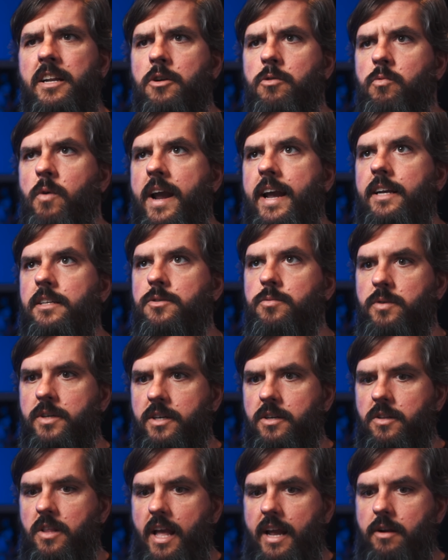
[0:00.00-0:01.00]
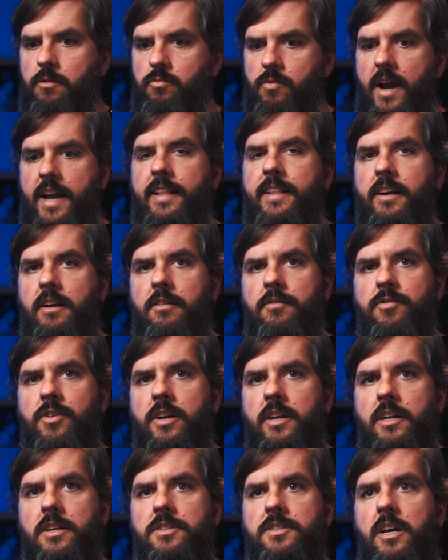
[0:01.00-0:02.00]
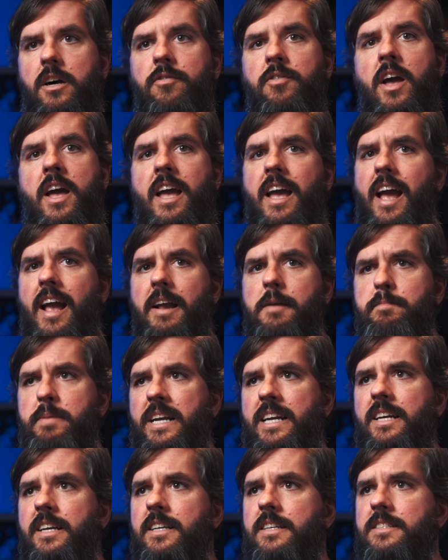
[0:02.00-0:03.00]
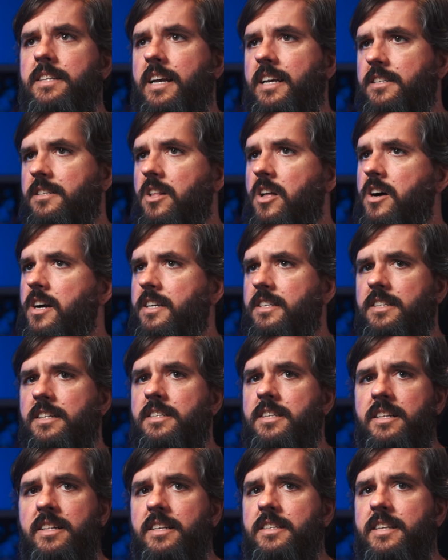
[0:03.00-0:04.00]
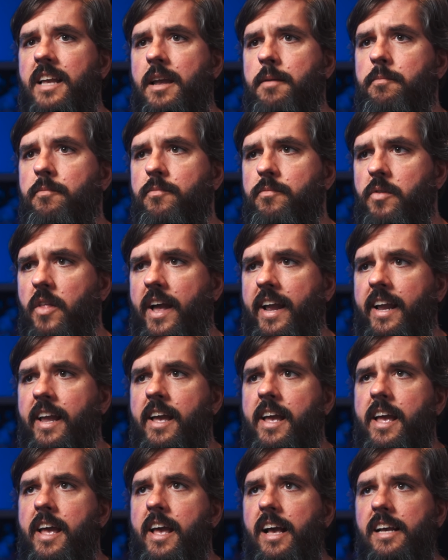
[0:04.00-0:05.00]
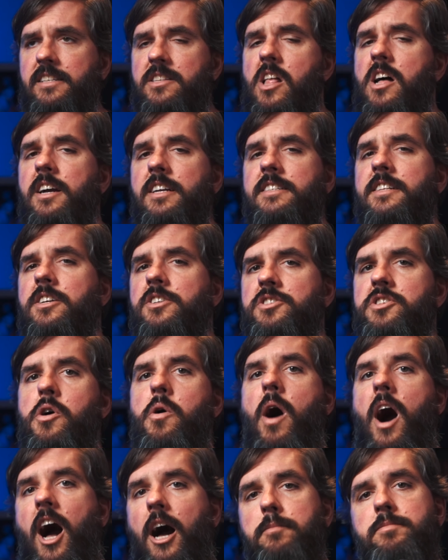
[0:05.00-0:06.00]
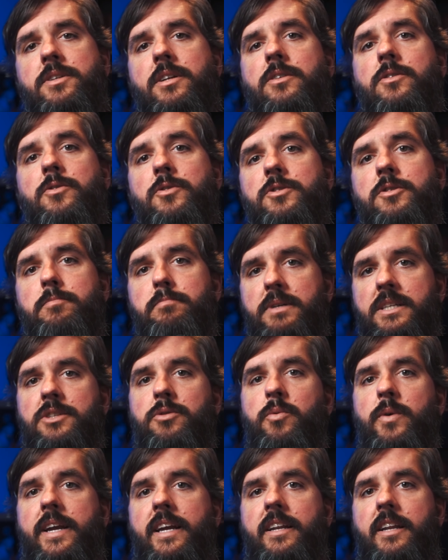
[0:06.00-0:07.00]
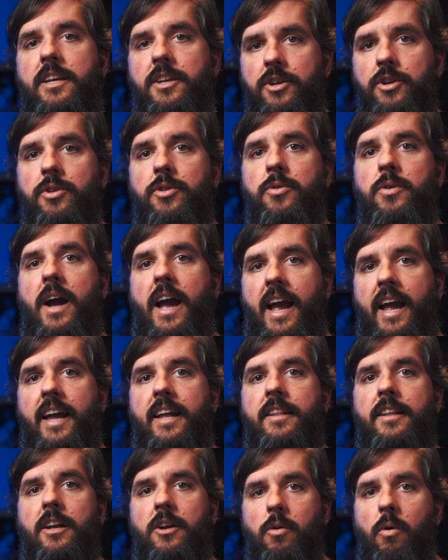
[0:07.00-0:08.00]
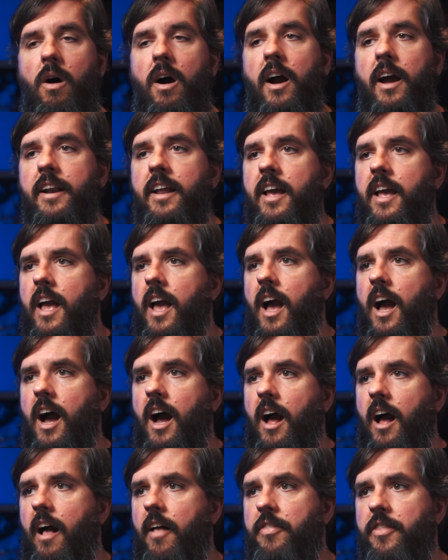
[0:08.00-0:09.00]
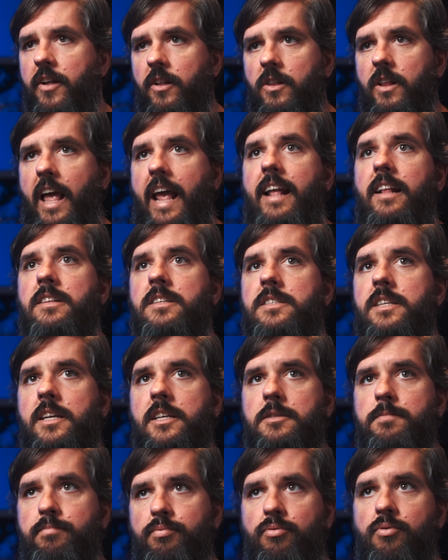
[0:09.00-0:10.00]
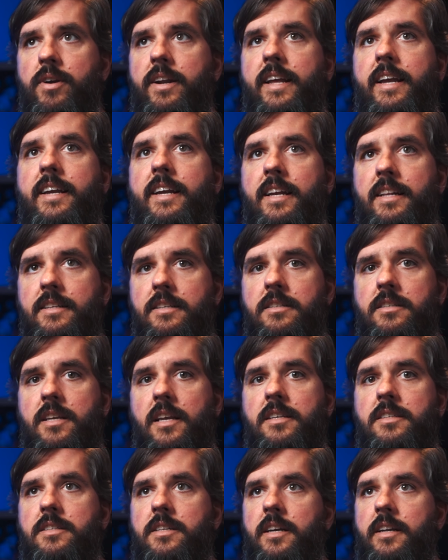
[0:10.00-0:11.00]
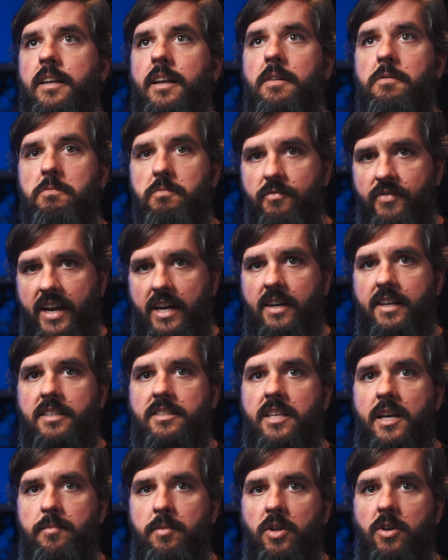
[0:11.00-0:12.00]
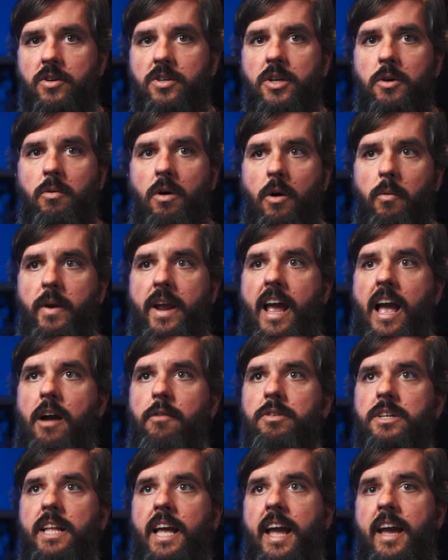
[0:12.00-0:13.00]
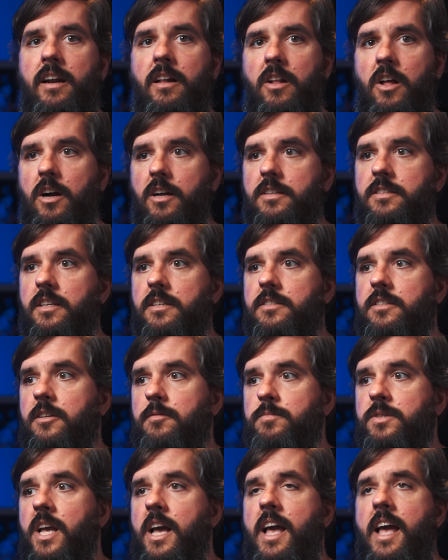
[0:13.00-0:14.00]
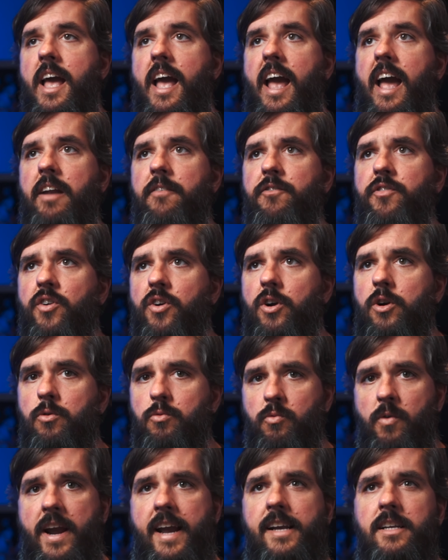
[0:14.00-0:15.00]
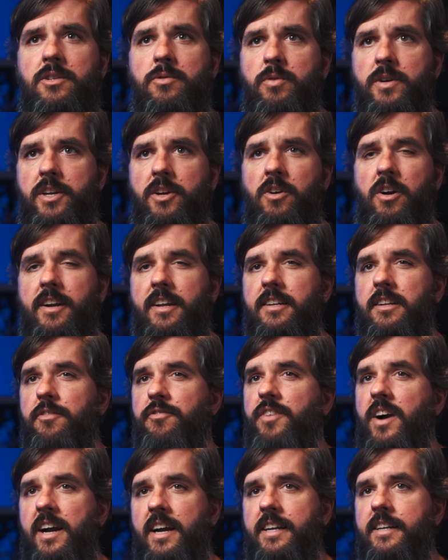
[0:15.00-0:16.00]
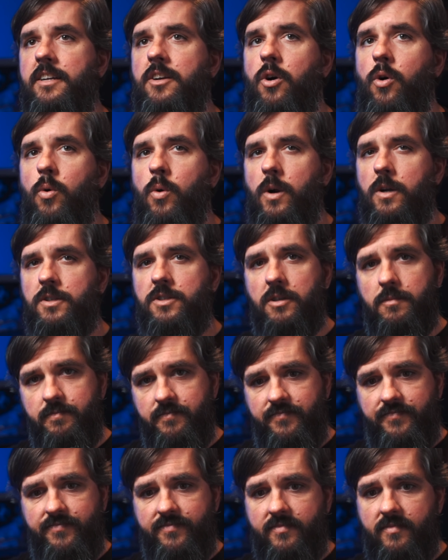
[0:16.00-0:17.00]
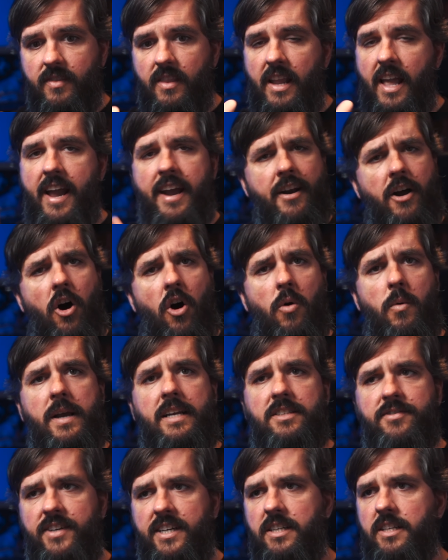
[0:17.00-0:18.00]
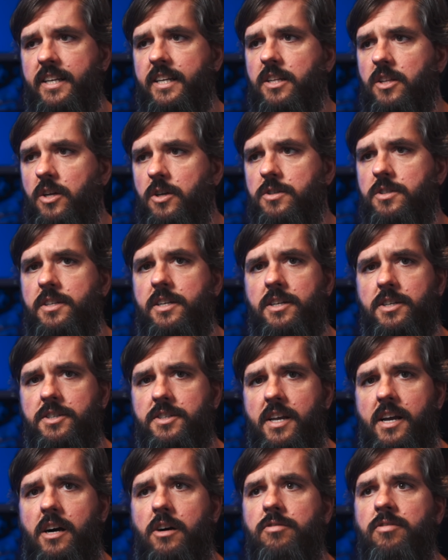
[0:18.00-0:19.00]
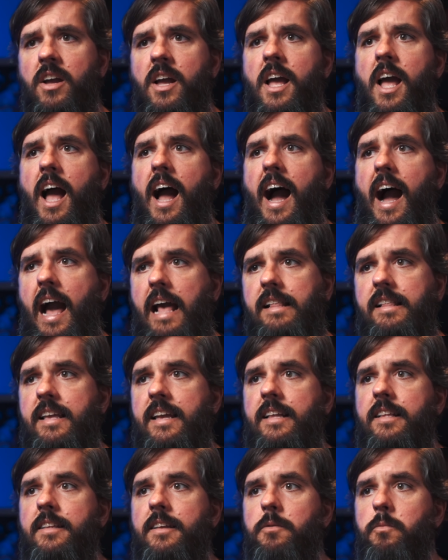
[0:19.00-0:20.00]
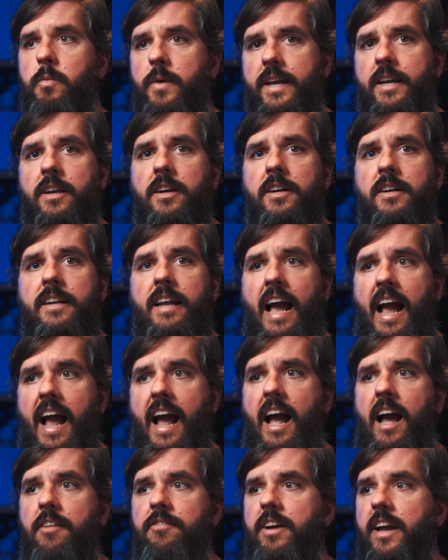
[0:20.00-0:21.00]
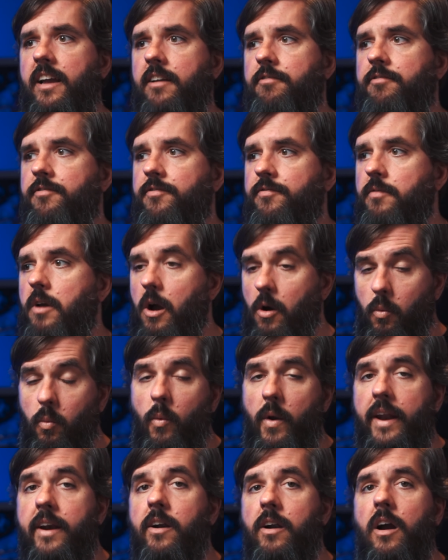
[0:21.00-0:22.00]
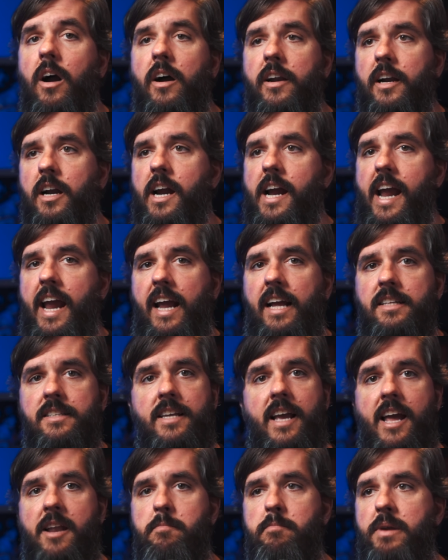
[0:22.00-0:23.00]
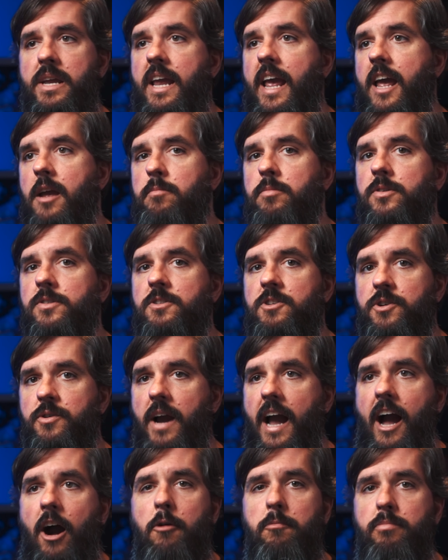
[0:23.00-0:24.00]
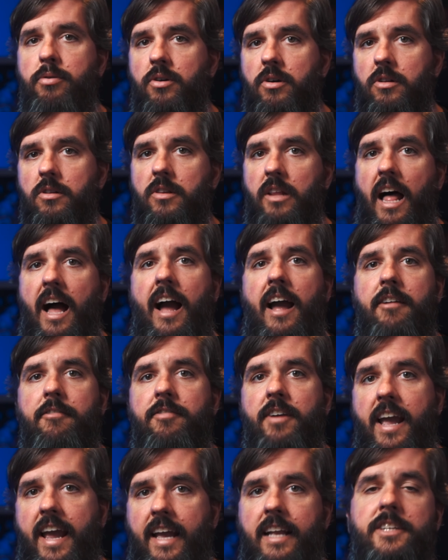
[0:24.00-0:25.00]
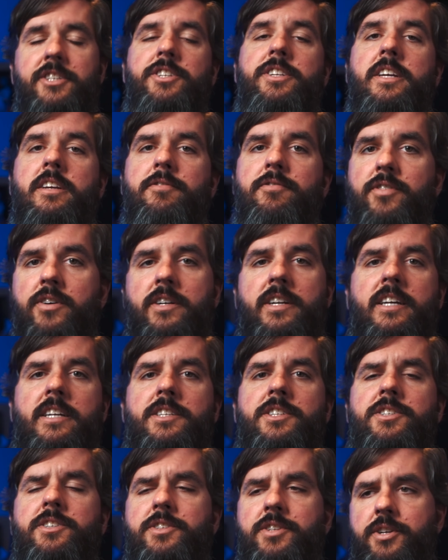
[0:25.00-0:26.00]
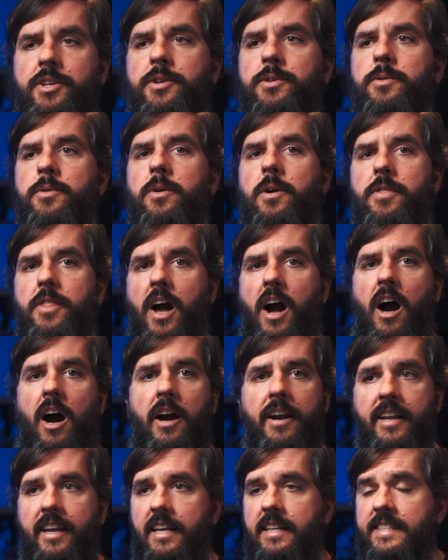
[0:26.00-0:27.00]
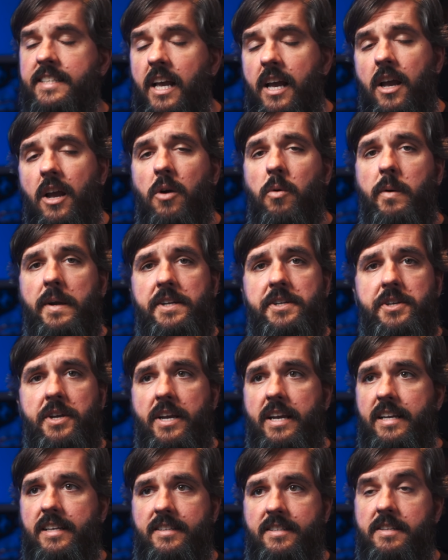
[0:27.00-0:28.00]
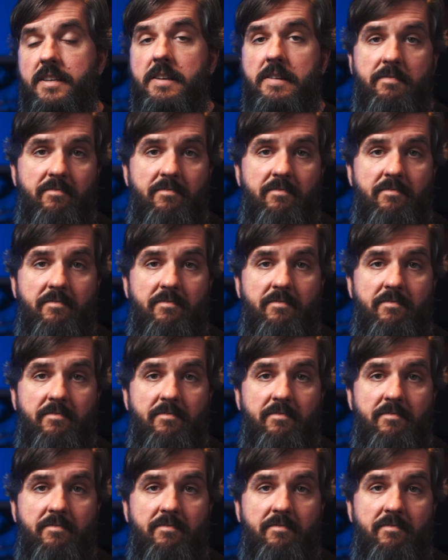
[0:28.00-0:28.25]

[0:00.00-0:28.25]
in a race where you're like right there in front of yourself, because as long as it's in the same, like, as long as there's no obstacles between you and the quad, the latency is pretty consistent, very similar to what we have with analog systems. And for a race where you're on a defined course and always fairly close to yourself, I think that we could have a winner on our hands and be able to output live HD footage to the audience, which is,